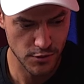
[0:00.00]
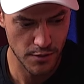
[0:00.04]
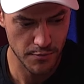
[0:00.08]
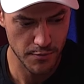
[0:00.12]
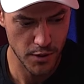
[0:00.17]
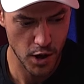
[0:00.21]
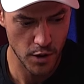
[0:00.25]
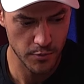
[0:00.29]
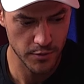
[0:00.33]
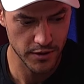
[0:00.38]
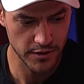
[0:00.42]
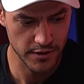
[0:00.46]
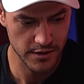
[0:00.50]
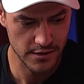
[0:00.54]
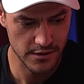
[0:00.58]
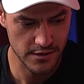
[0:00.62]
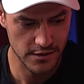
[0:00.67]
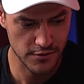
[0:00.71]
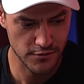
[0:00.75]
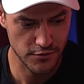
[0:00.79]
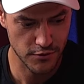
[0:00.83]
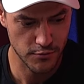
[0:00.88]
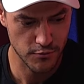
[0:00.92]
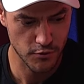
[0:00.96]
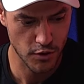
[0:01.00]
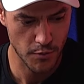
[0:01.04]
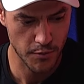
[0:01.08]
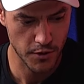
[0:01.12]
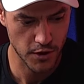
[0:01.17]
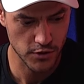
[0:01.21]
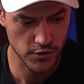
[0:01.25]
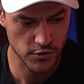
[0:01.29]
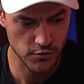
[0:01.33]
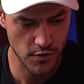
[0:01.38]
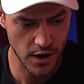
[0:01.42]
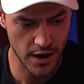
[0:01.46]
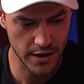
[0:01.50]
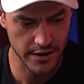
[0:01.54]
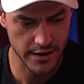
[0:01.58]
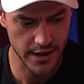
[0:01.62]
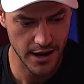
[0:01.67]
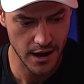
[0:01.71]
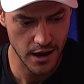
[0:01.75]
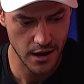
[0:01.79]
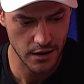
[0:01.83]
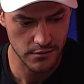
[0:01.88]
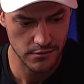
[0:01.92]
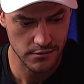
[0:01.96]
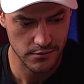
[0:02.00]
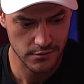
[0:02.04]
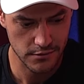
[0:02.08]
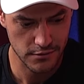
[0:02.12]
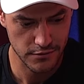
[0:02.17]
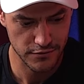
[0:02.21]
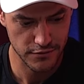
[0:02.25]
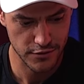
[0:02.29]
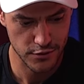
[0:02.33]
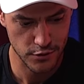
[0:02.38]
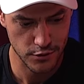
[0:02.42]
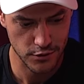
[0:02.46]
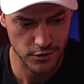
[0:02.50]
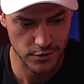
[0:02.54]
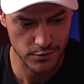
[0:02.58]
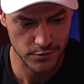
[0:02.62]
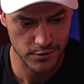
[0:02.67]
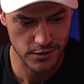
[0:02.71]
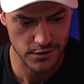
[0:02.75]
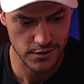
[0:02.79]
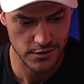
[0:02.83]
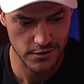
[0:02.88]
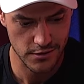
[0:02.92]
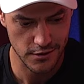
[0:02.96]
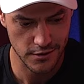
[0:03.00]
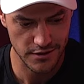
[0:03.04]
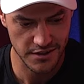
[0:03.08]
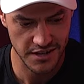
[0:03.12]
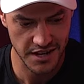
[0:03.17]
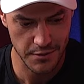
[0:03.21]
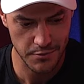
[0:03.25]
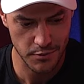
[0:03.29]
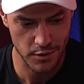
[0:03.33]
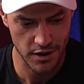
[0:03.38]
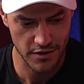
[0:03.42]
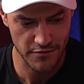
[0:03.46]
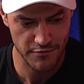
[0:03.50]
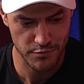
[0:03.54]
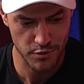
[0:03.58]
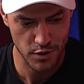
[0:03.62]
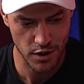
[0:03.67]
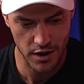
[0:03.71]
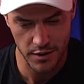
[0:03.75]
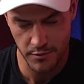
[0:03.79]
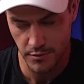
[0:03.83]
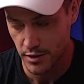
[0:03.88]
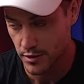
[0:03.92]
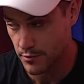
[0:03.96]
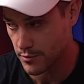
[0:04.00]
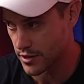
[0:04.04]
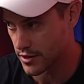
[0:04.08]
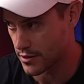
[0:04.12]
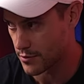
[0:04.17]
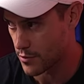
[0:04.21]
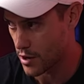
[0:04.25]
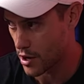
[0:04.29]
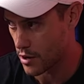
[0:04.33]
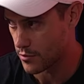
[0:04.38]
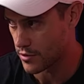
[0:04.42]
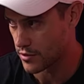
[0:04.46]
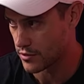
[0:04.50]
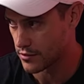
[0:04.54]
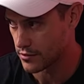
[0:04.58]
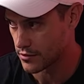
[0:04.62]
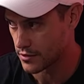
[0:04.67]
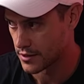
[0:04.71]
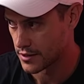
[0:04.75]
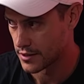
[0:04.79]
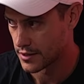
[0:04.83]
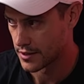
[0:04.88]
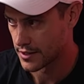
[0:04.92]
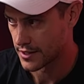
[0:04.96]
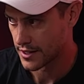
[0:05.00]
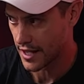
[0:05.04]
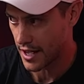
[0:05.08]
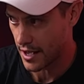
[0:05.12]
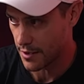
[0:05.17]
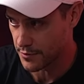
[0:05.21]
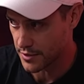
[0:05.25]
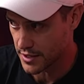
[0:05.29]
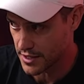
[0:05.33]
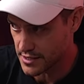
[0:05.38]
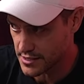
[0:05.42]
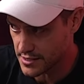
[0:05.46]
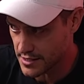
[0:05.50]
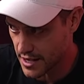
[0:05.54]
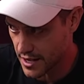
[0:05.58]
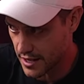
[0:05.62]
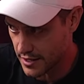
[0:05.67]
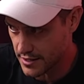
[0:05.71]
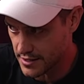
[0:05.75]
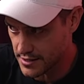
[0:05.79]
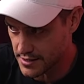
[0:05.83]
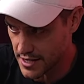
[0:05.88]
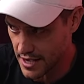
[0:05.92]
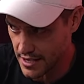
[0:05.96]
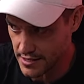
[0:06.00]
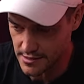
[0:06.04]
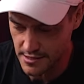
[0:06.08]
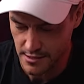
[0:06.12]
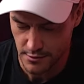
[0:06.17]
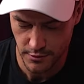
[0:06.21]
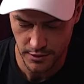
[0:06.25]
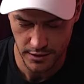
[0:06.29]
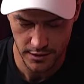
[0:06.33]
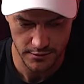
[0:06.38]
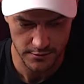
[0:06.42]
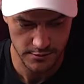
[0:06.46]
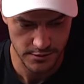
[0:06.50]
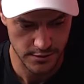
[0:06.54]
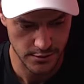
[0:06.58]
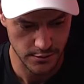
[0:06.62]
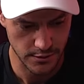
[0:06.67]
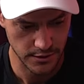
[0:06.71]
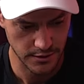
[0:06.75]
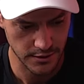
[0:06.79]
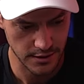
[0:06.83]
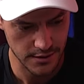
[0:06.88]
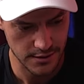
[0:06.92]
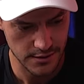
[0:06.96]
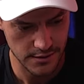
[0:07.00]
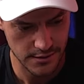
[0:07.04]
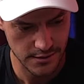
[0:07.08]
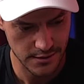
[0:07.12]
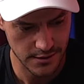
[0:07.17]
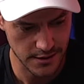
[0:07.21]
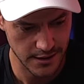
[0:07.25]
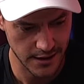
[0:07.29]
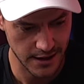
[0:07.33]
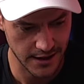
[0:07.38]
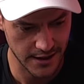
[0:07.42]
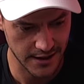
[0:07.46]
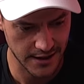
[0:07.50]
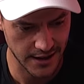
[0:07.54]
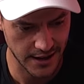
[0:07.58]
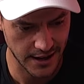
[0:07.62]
one moment. This is from Robbo's rundown of course, which is on DeeBrief Premium at the moment. Mm. Um, he's down in Tassie when he was doing this, and